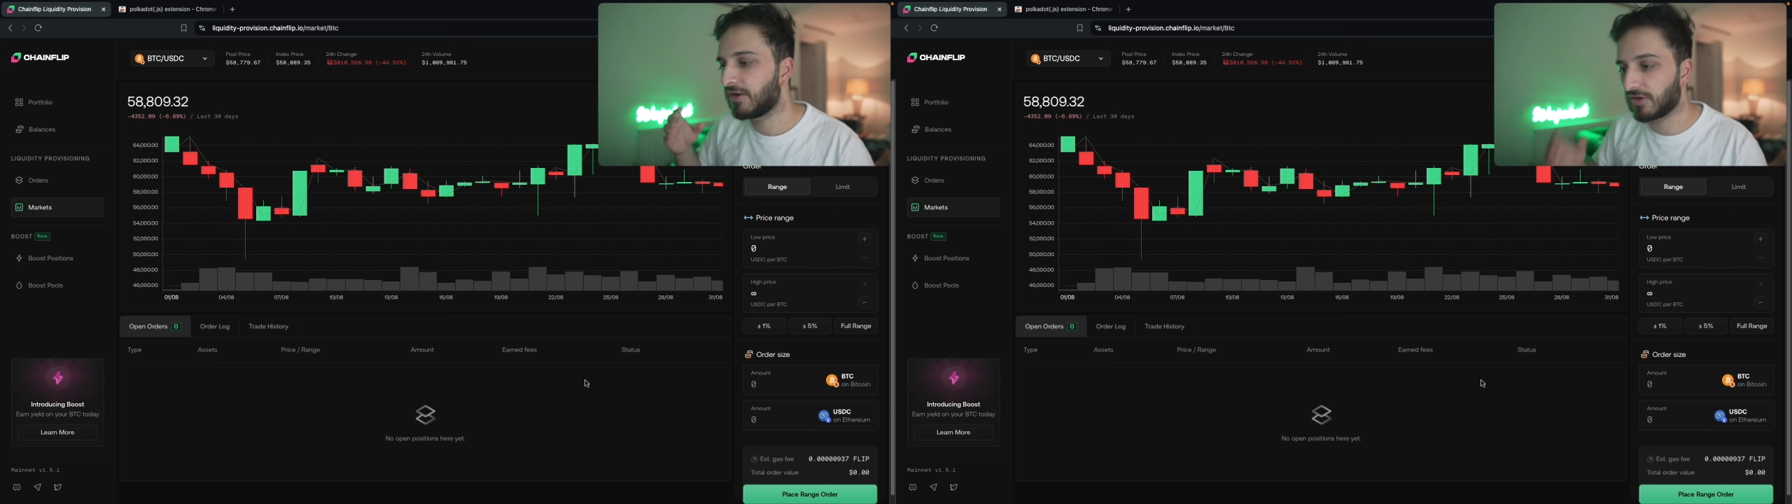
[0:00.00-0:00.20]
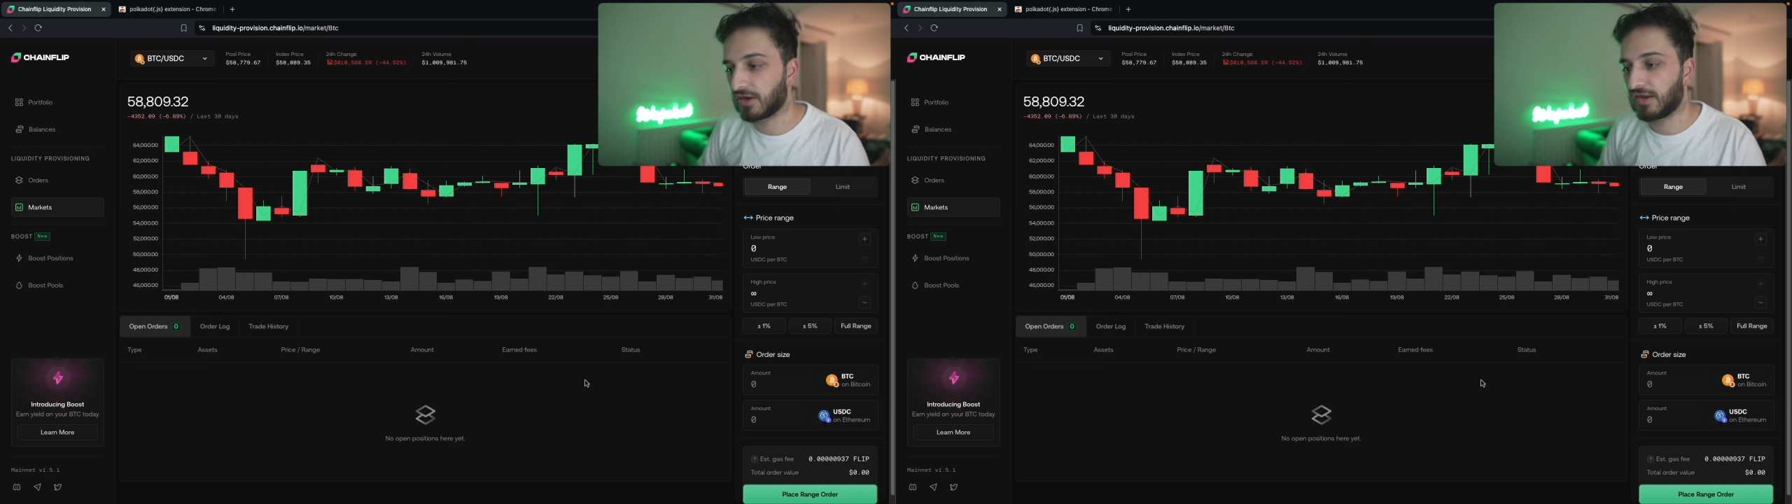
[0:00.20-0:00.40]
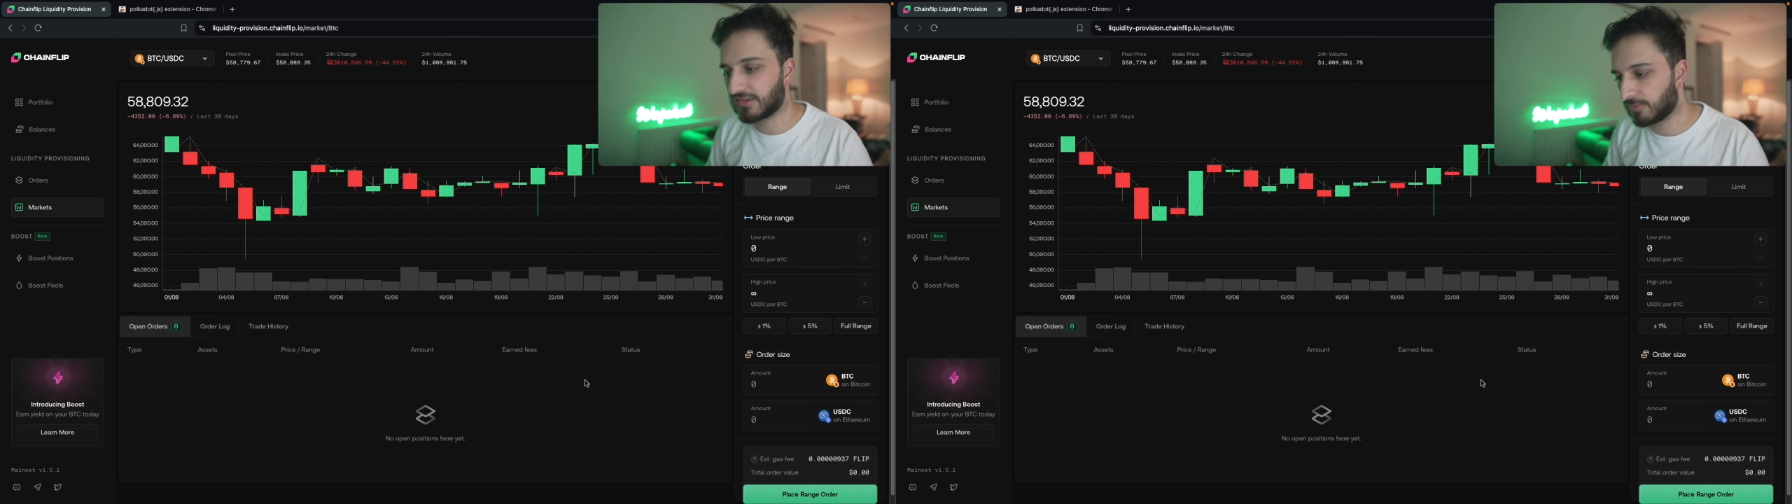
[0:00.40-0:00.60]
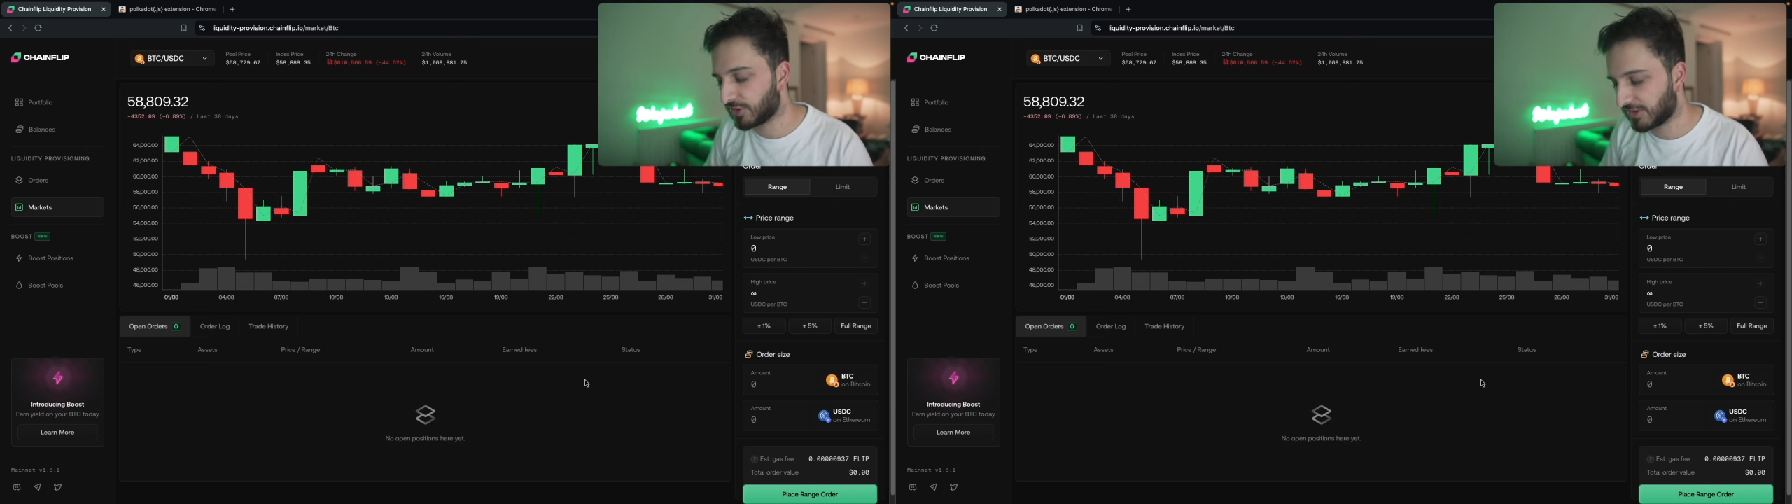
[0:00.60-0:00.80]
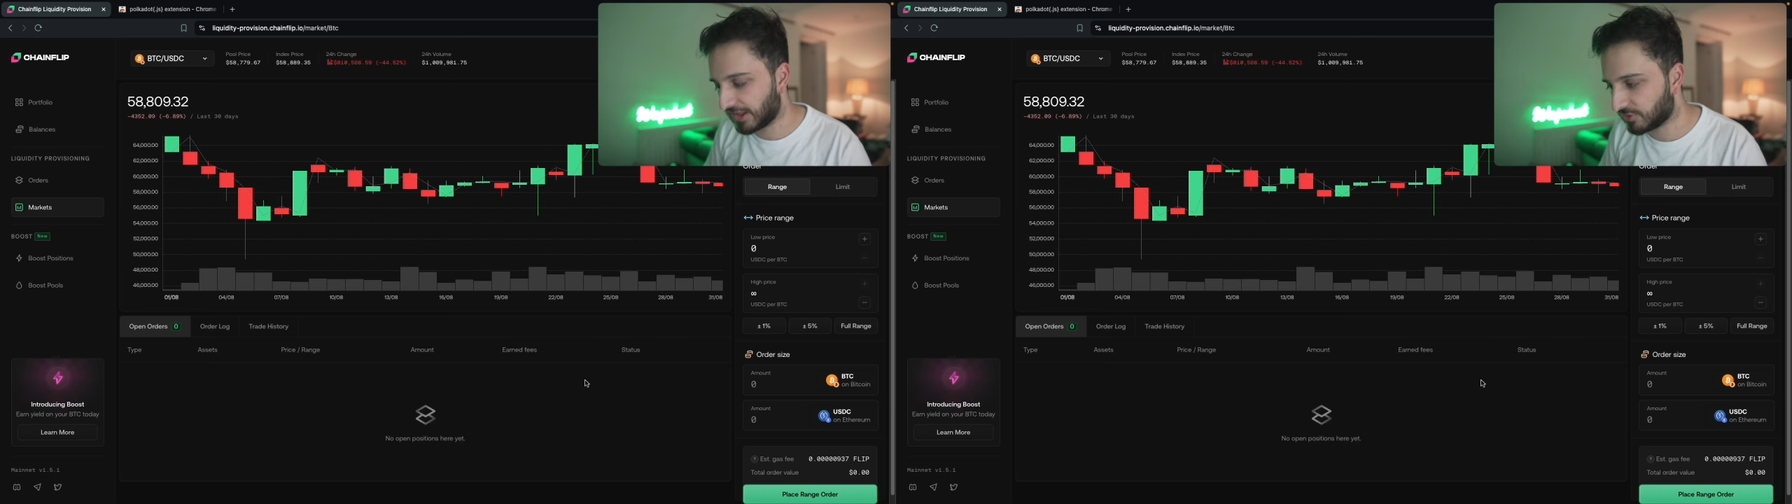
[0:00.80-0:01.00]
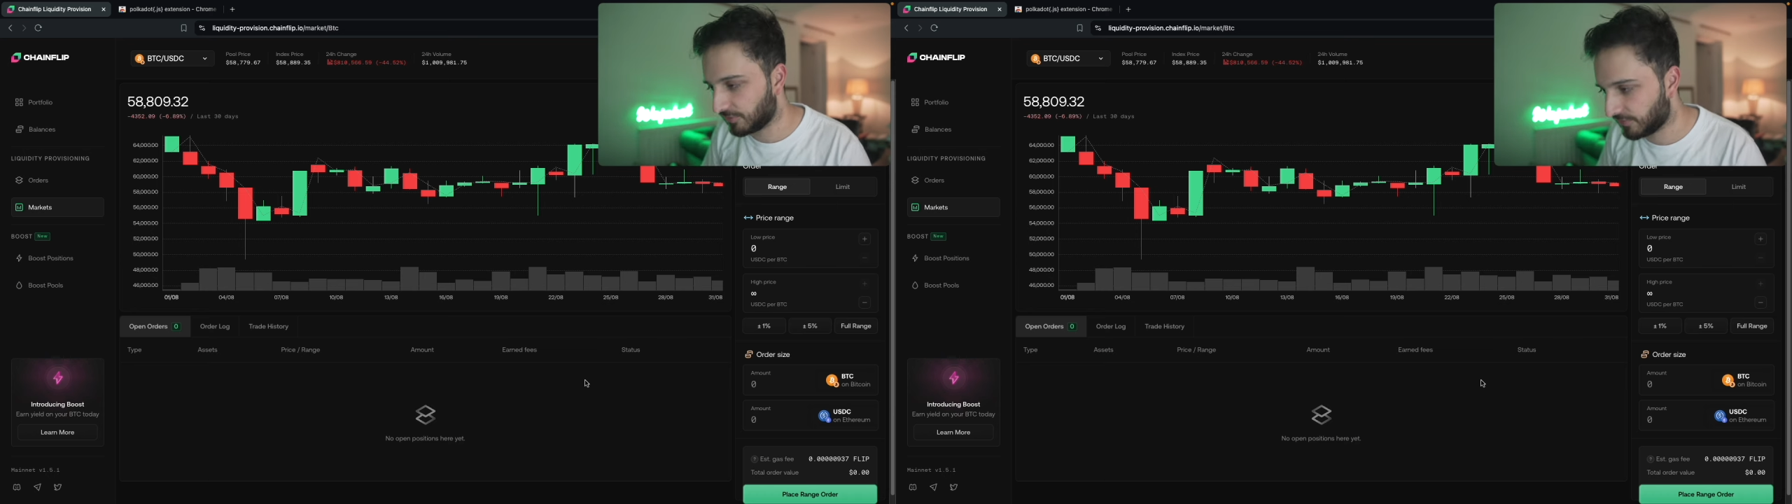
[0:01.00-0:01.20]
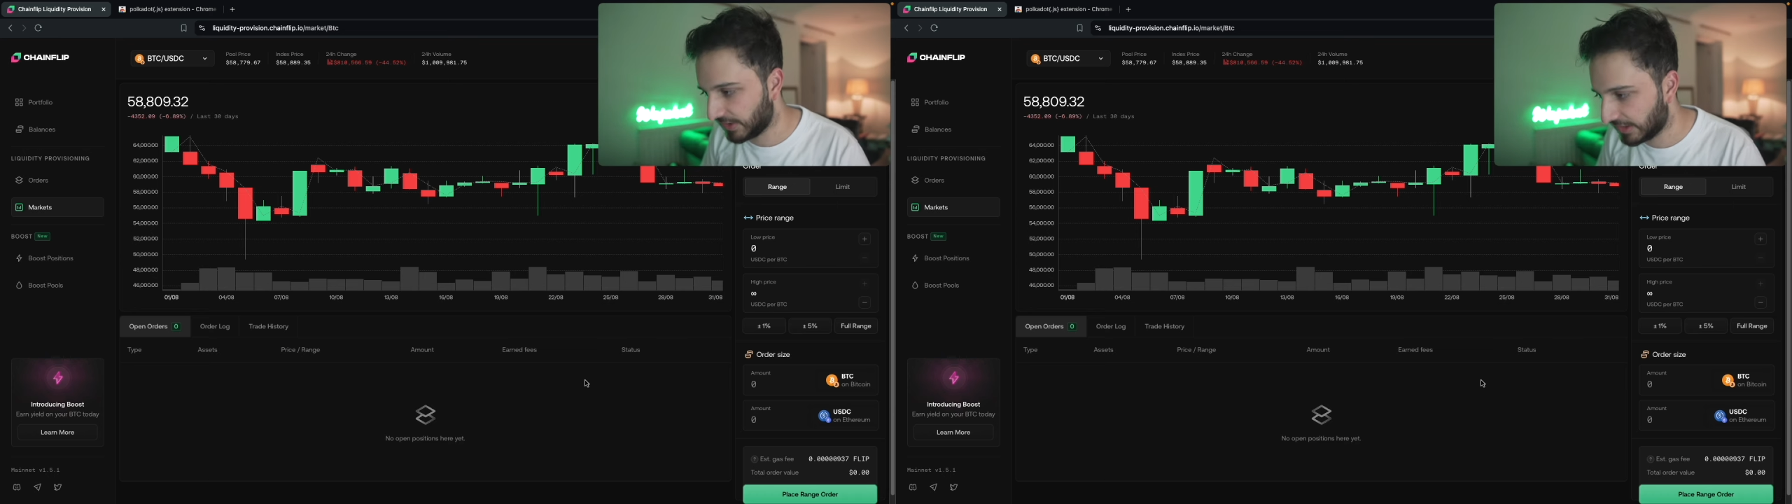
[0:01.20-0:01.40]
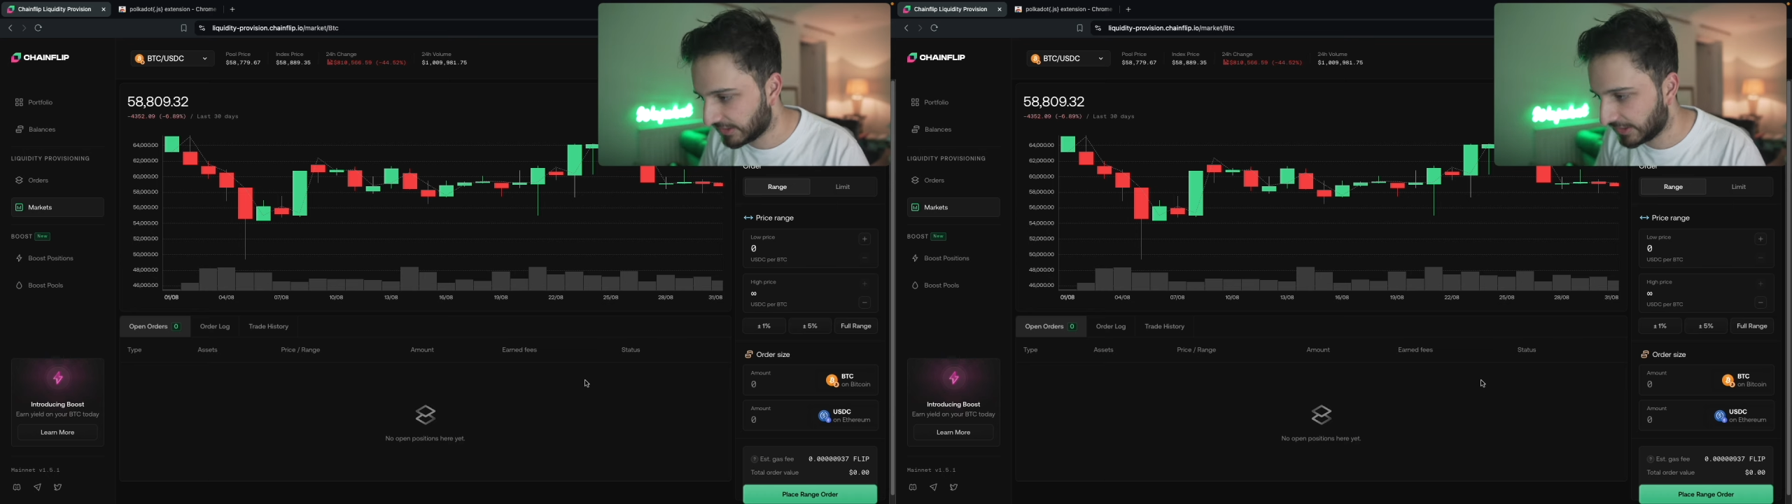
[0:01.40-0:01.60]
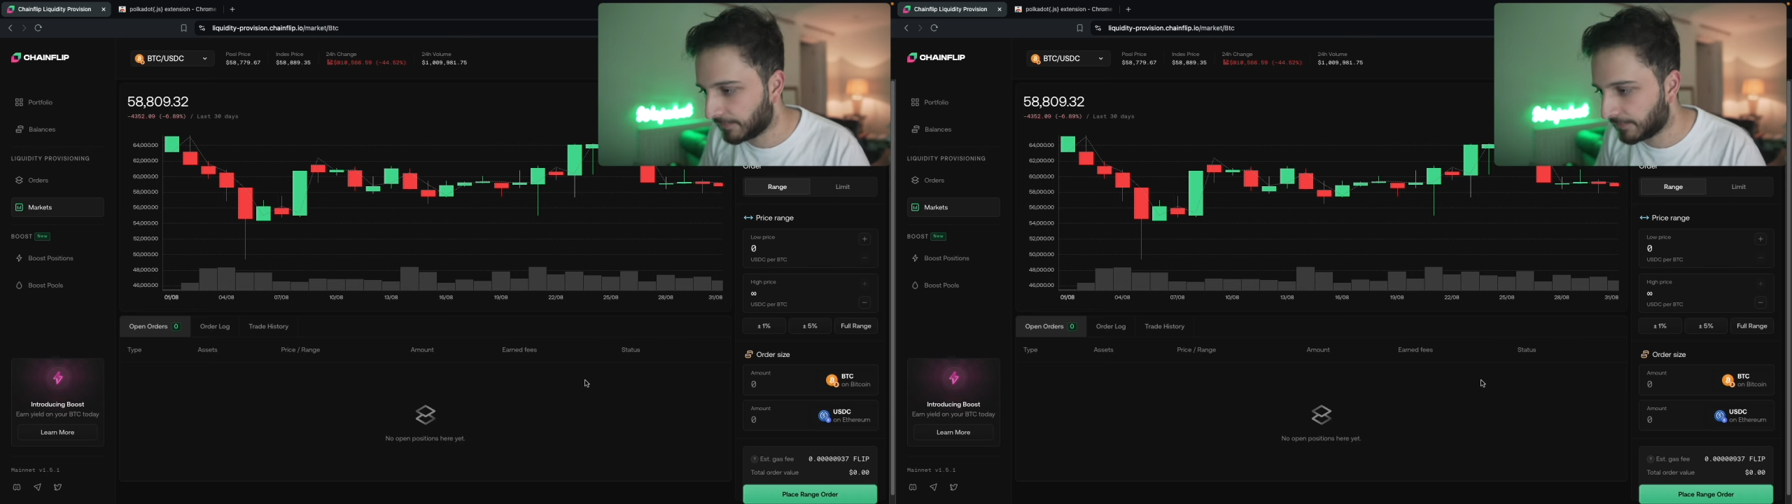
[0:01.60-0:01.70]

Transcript: you'll earn some transaction fees.